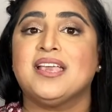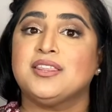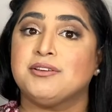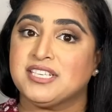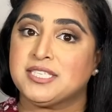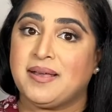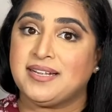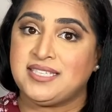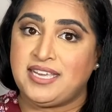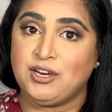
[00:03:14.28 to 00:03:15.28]
The
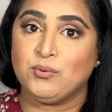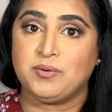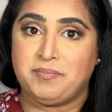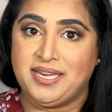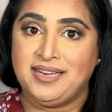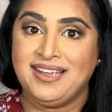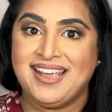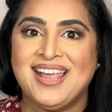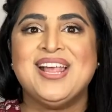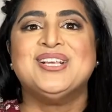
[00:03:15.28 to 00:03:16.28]
response here would be,
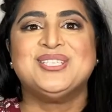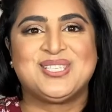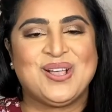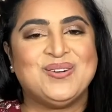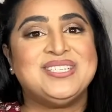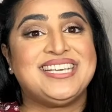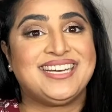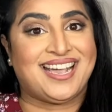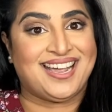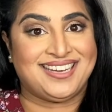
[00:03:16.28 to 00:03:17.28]
so did
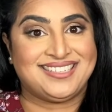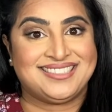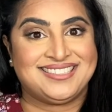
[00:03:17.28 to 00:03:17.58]
I.